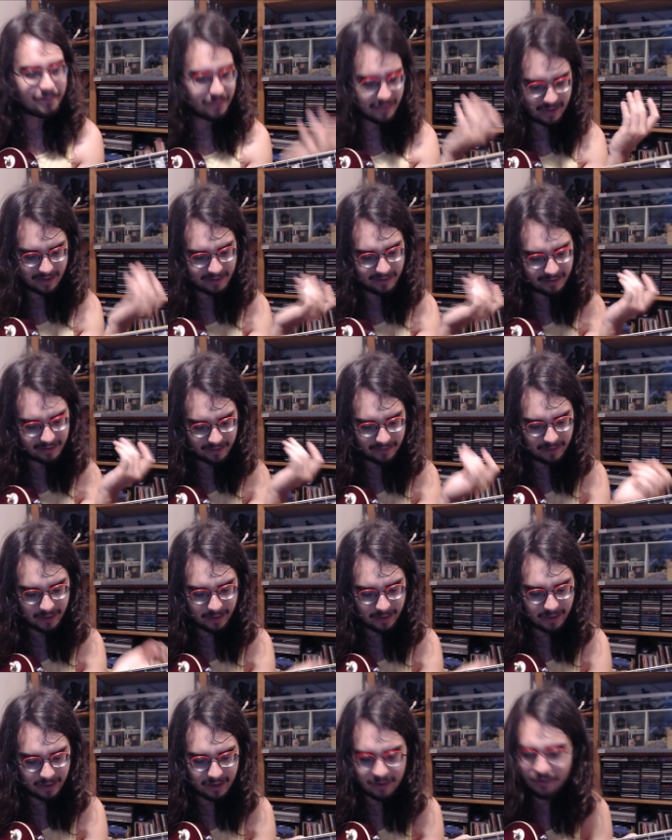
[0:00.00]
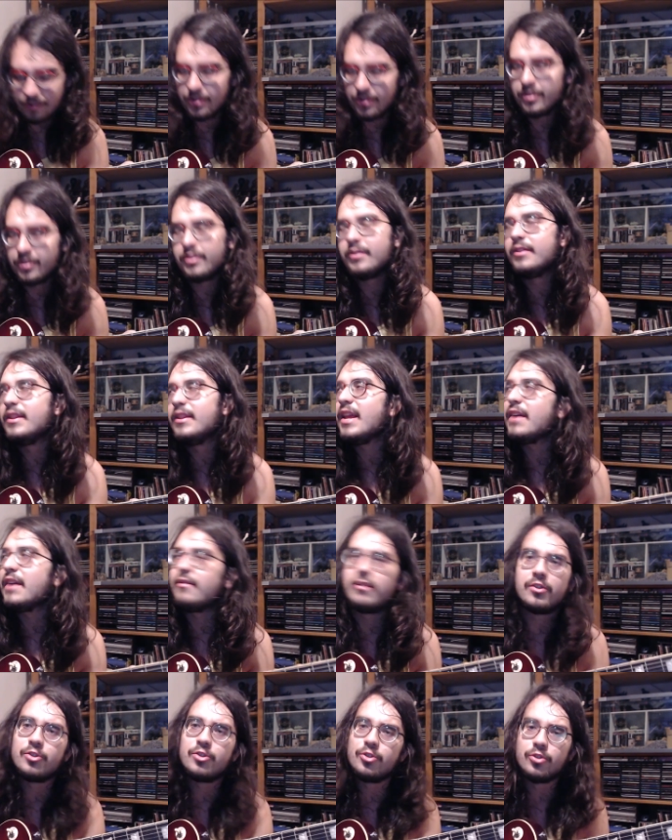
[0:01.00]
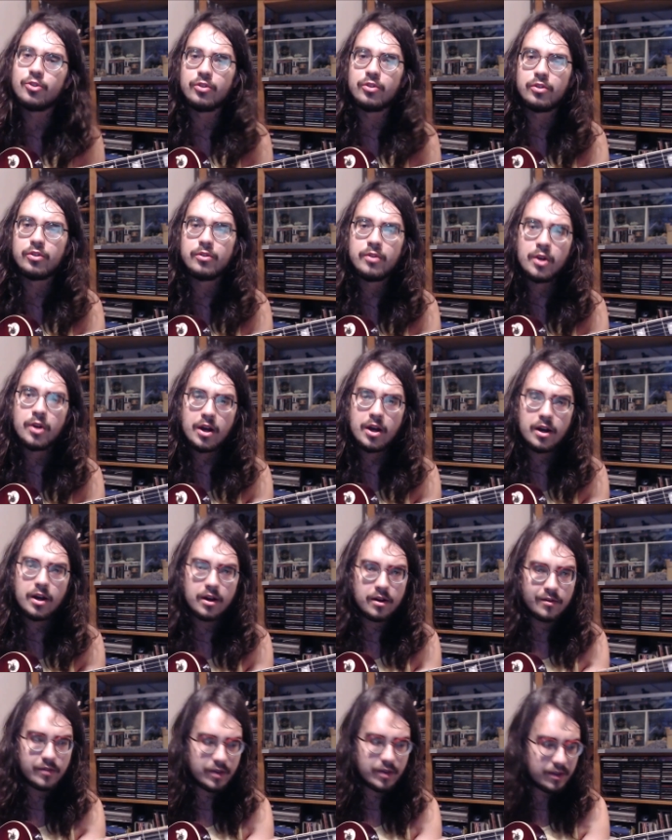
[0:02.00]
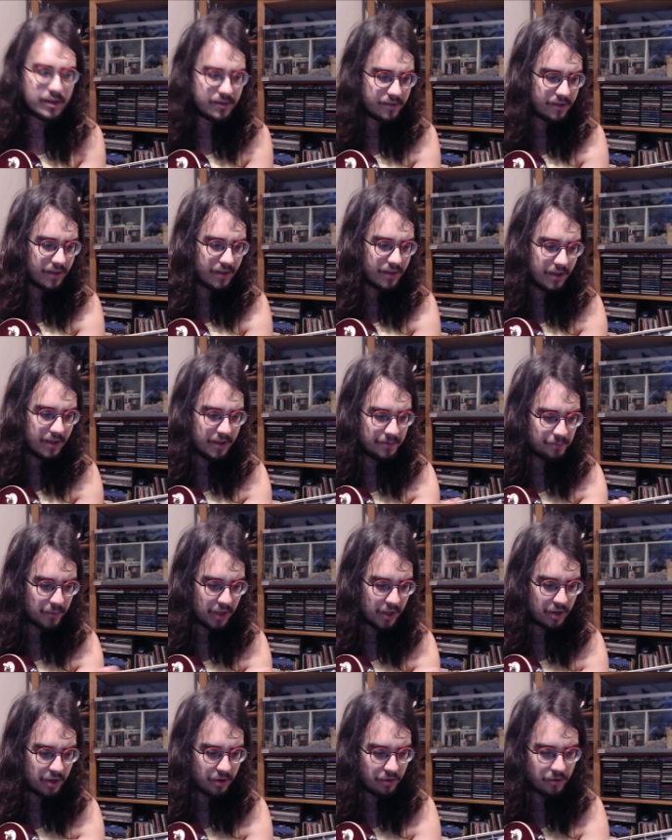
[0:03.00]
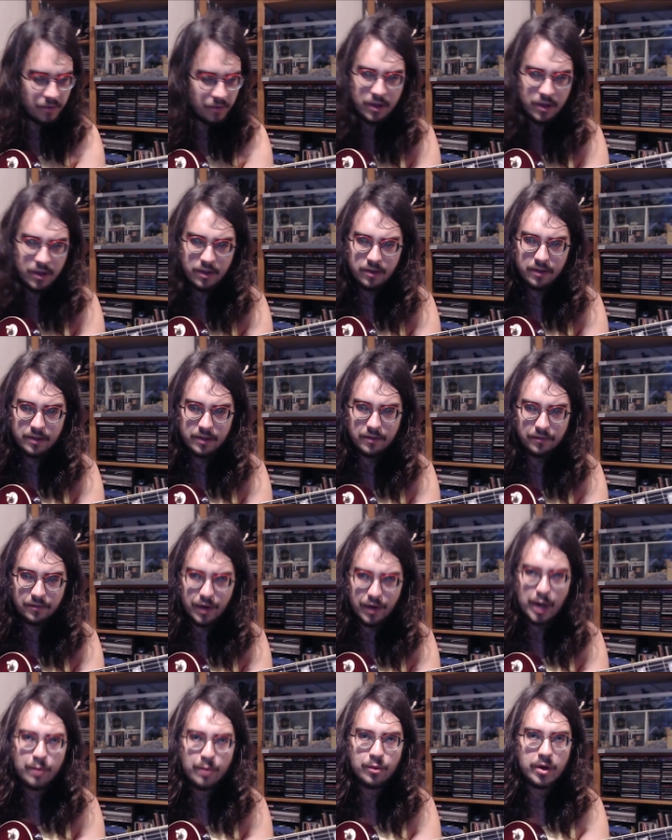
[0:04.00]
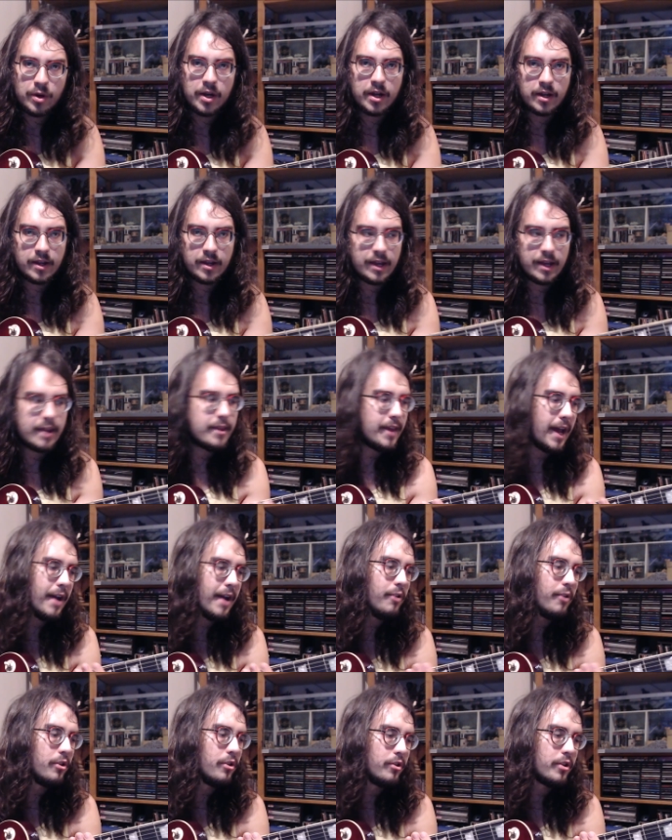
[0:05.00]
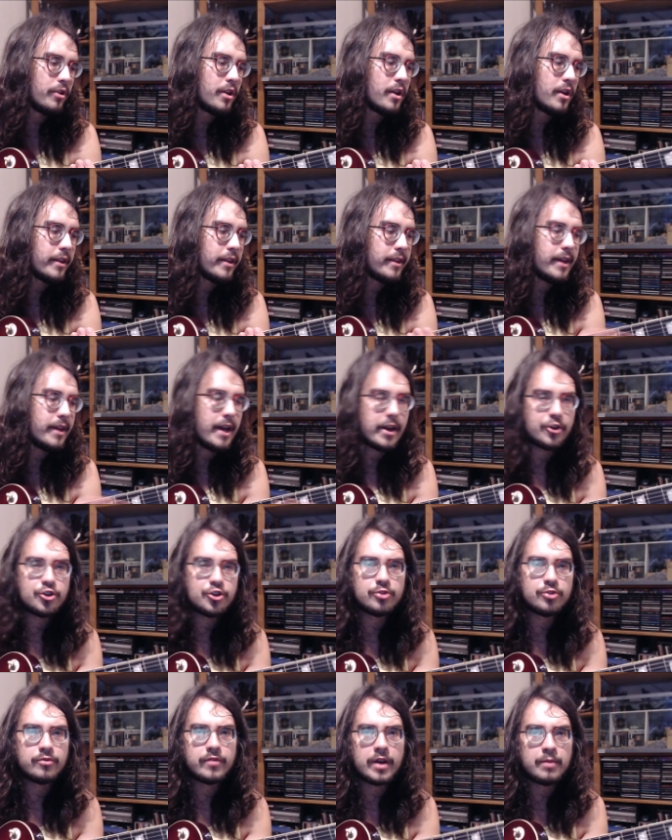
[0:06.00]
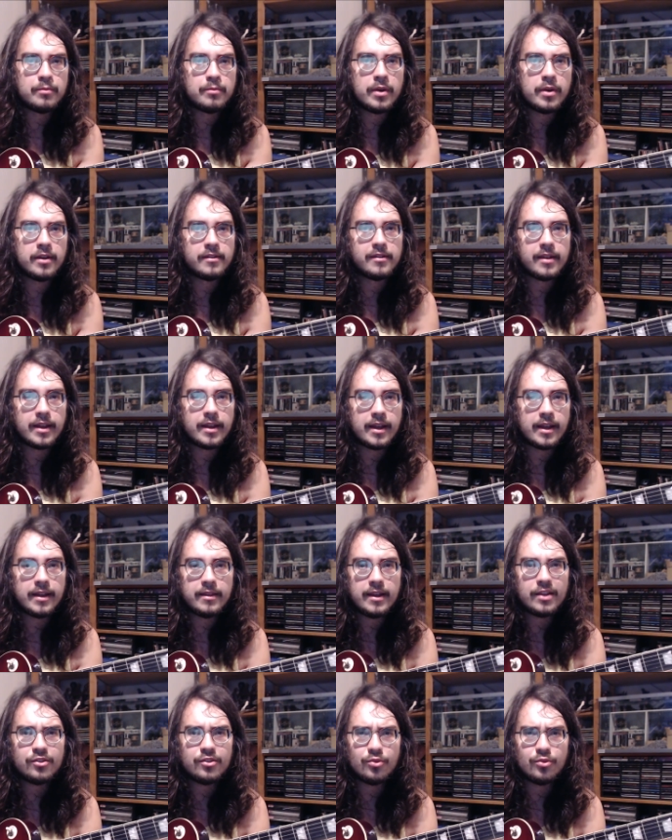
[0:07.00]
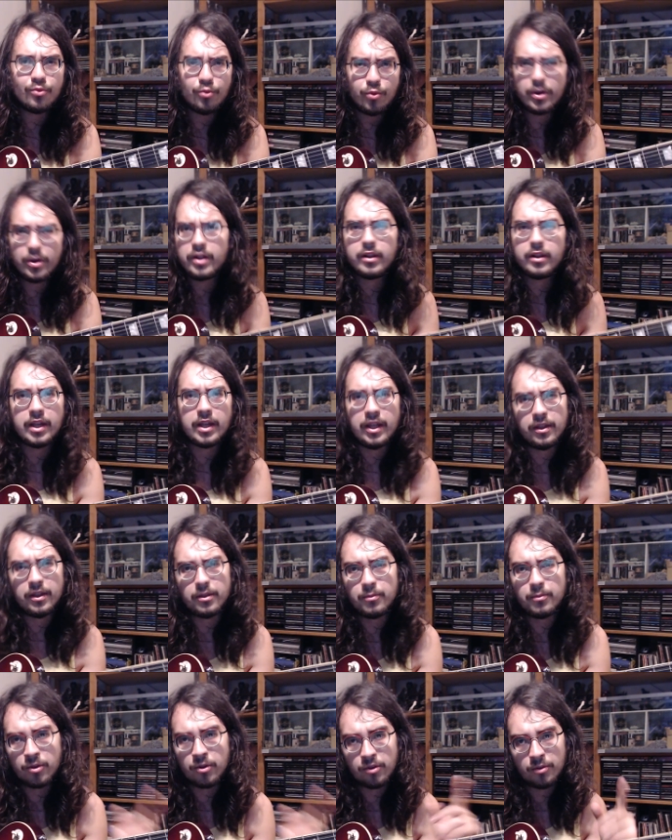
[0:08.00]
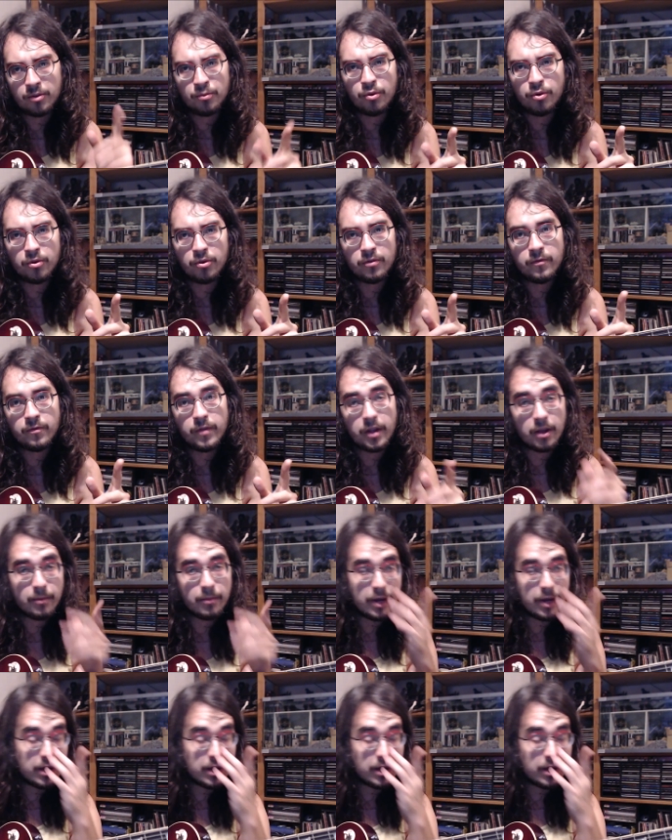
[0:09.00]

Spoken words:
is a thing that you're never sure of. It's the, you know, the fretwork, how low you can get the action without buzzing, and that's really the most important thing about